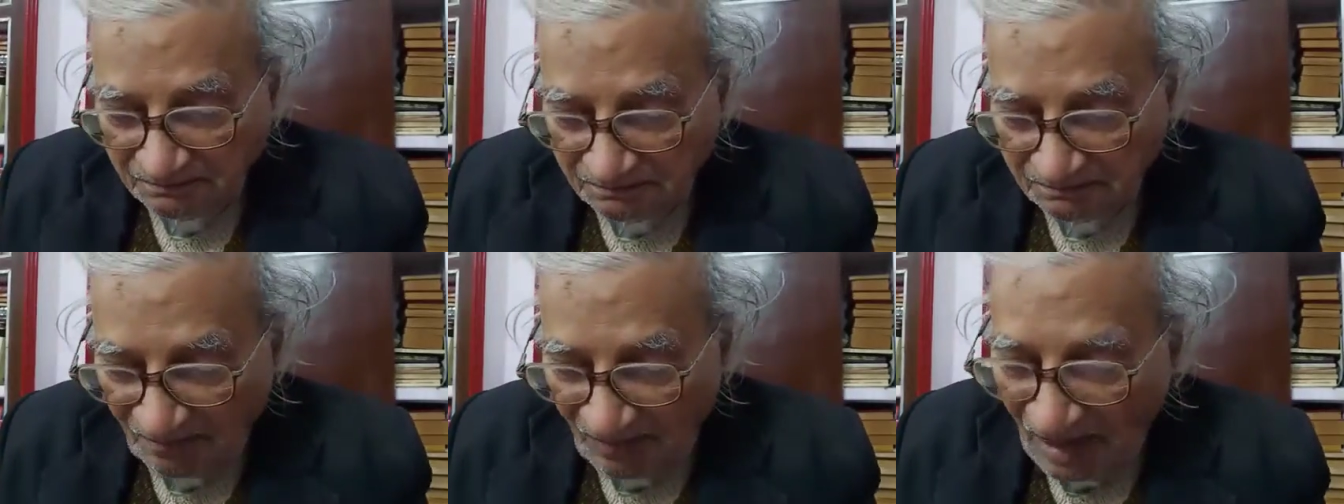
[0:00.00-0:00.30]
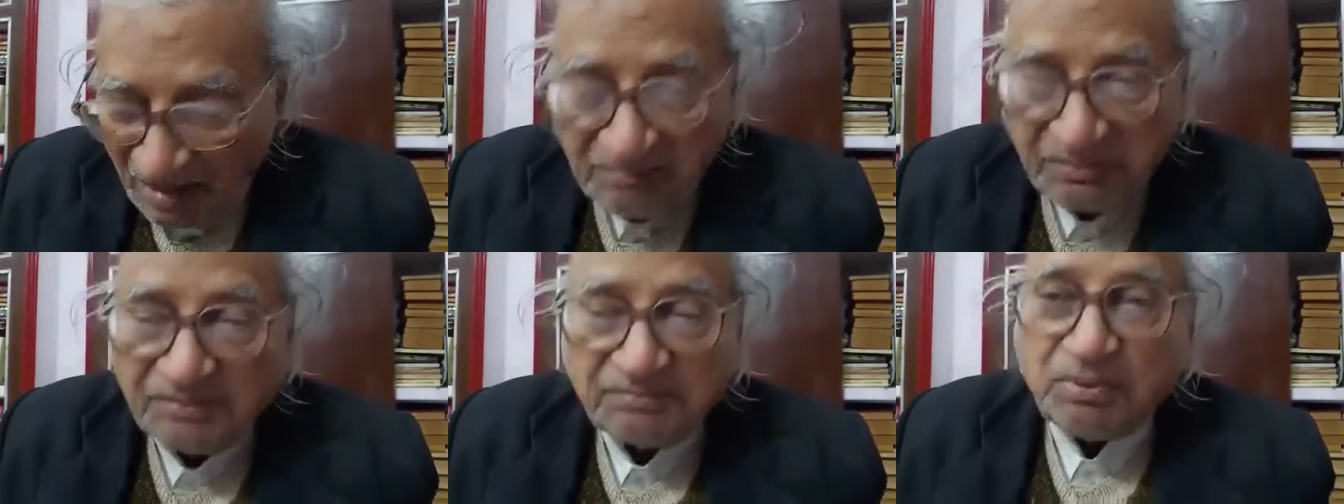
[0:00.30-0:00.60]

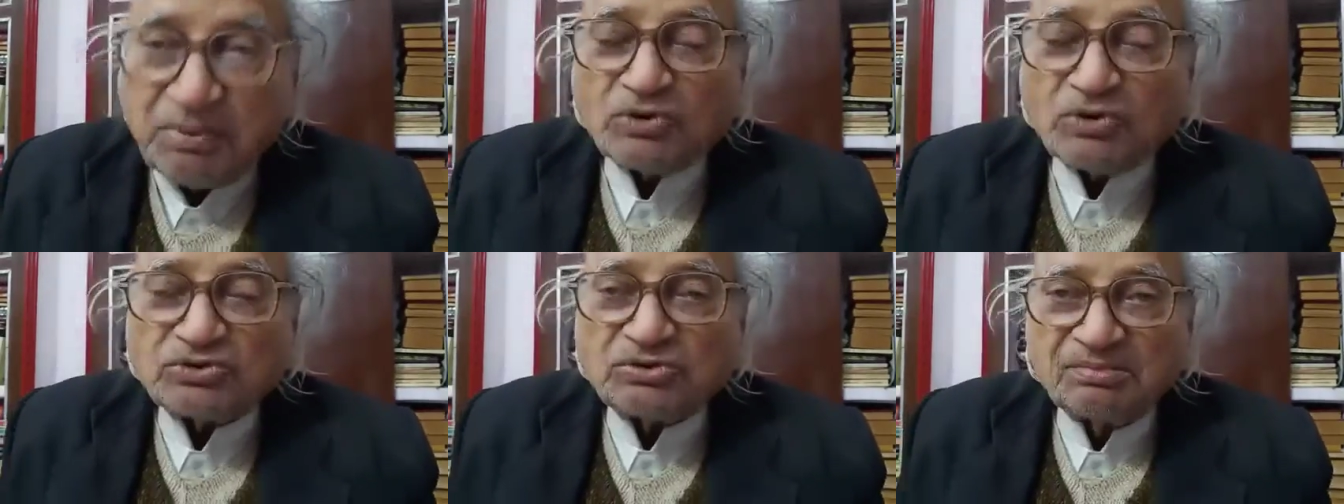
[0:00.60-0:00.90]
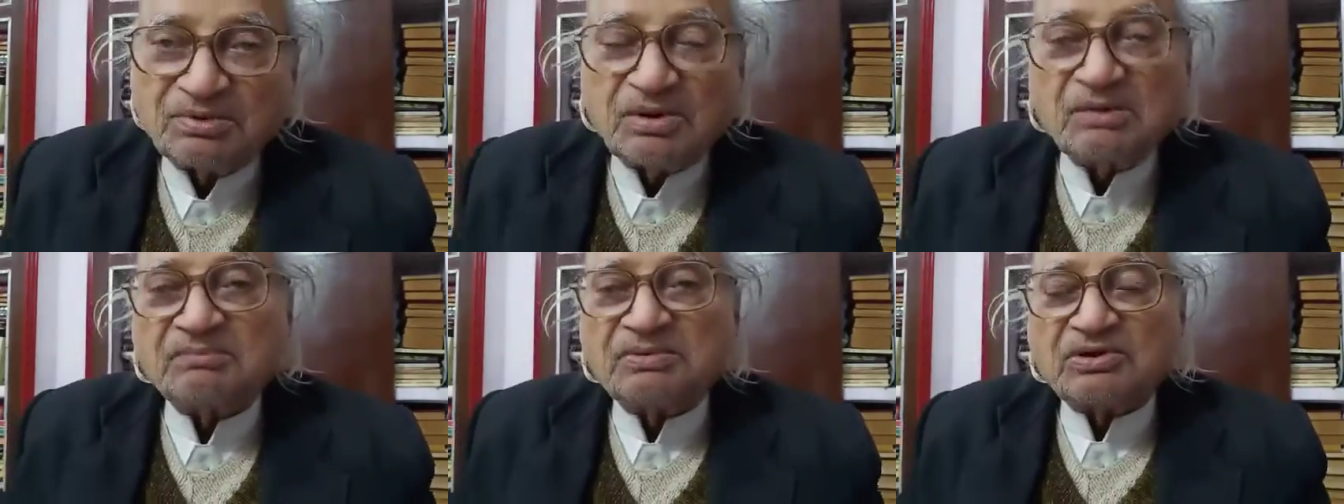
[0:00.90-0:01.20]
have been
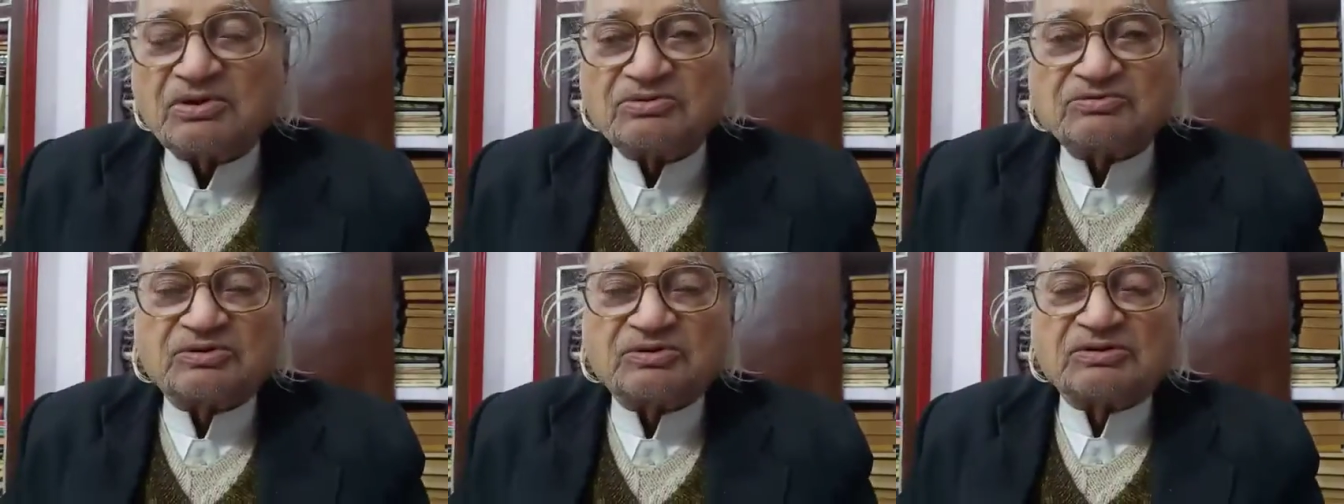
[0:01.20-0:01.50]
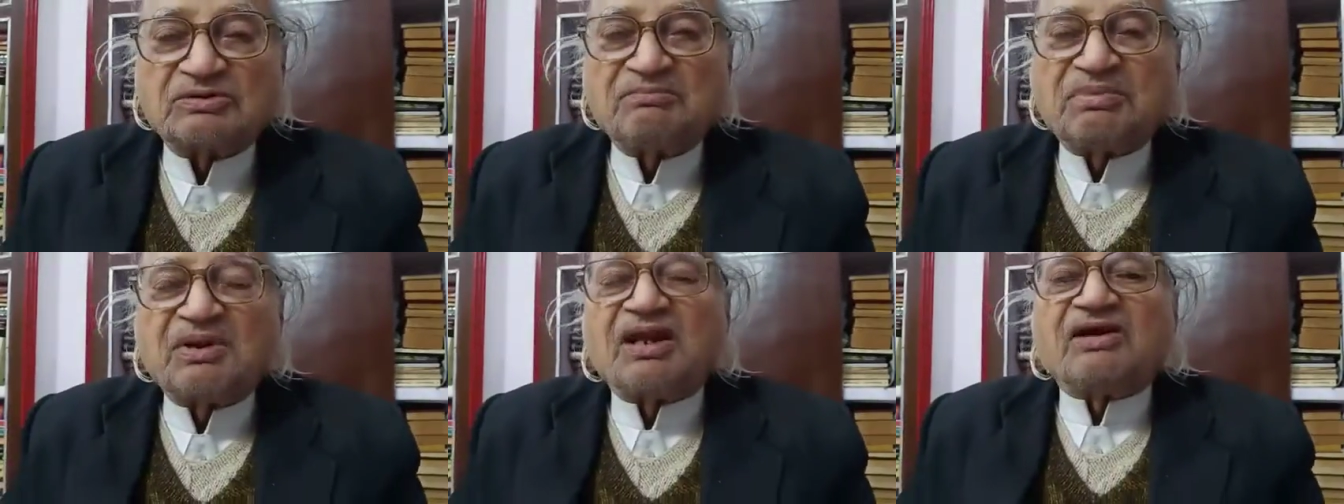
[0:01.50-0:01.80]
possible because of the
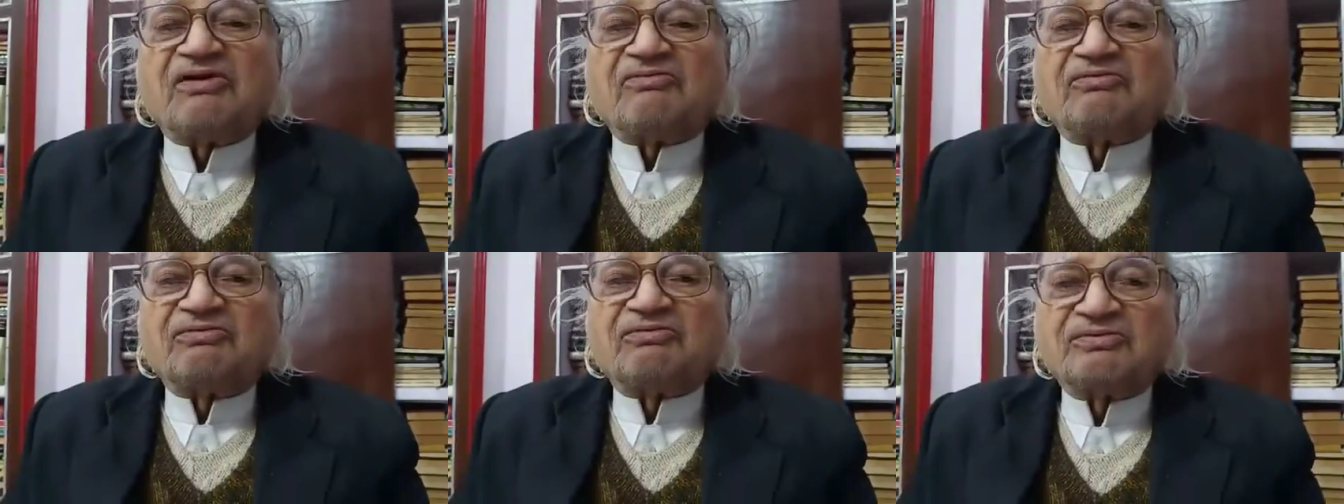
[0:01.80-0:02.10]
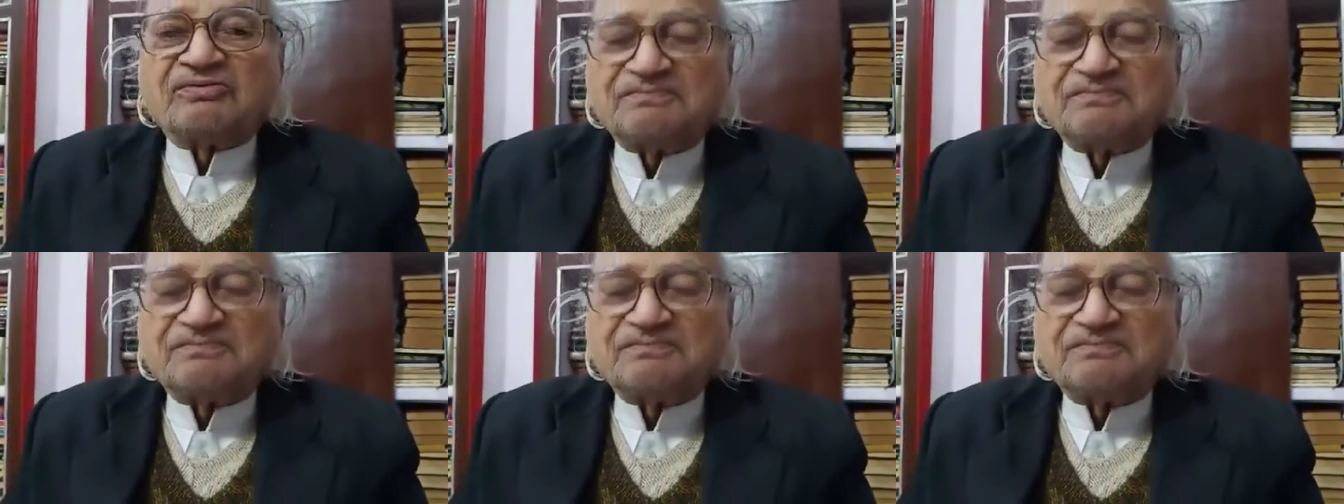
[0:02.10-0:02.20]
belief